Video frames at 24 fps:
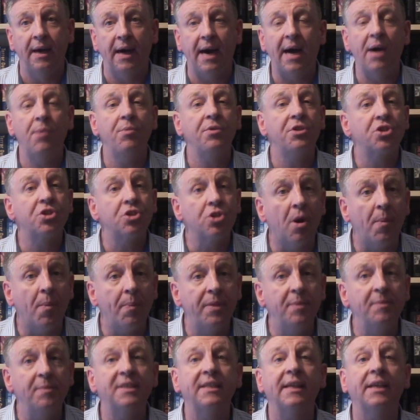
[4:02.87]
I would
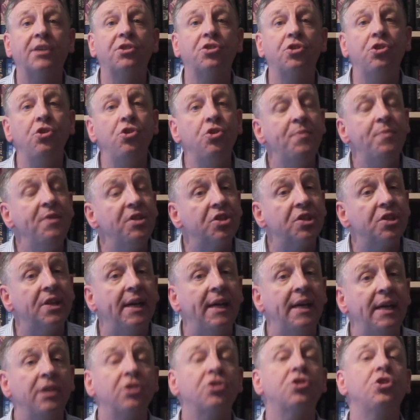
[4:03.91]
stop them and say, excuse me,
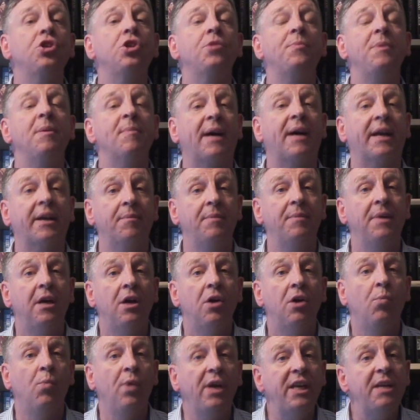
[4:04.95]
sir, excuse me, madam,
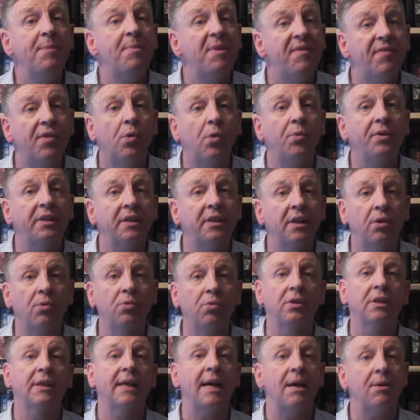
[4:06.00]
will you be voting in the
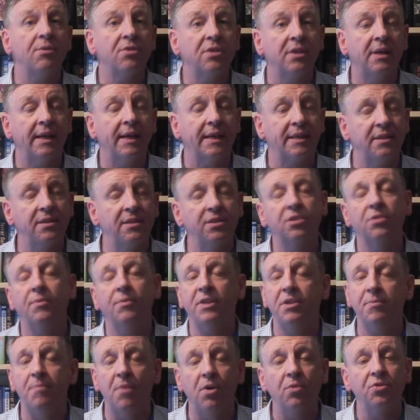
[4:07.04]
local council elections? To
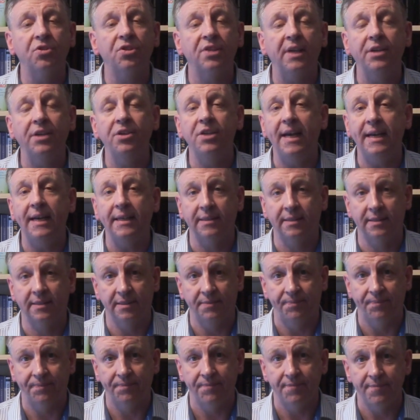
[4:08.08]
which most said
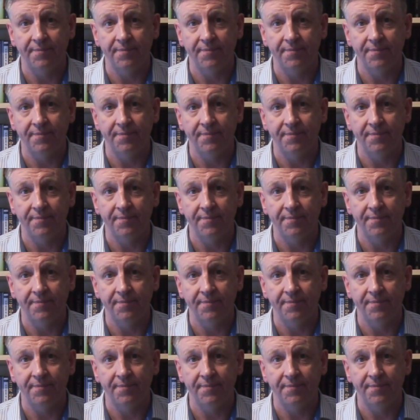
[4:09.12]
yes.